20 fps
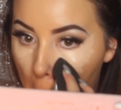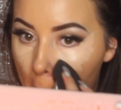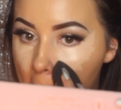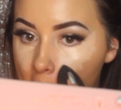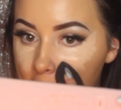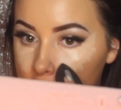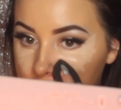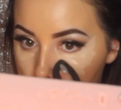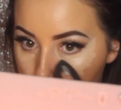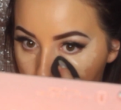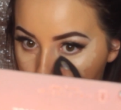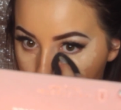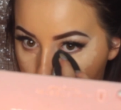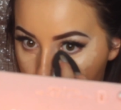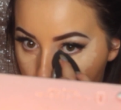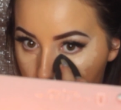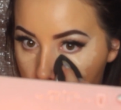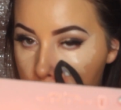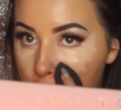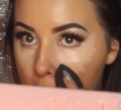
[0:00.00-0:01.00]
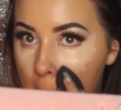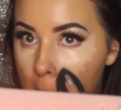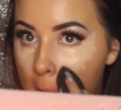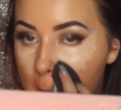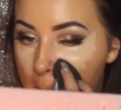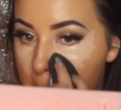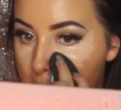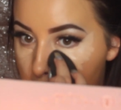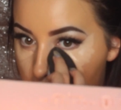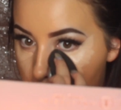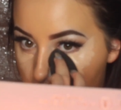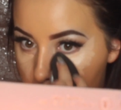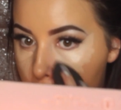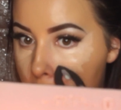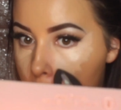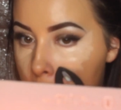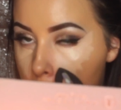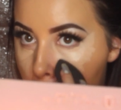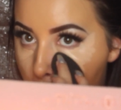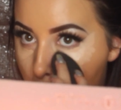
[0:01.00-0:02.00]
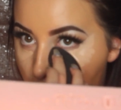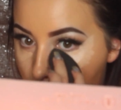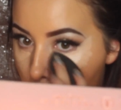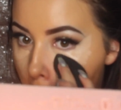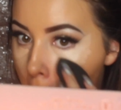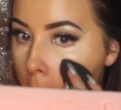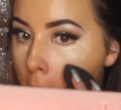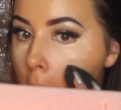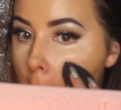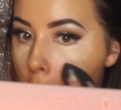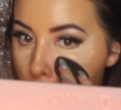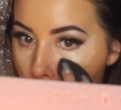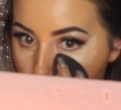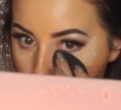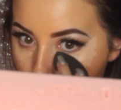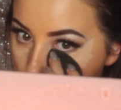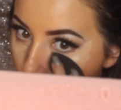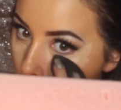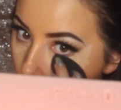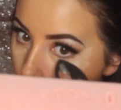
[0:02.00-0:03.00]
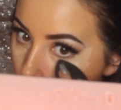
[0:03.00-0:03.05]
And then I'm just going to be blending that out with my Beauty Blender.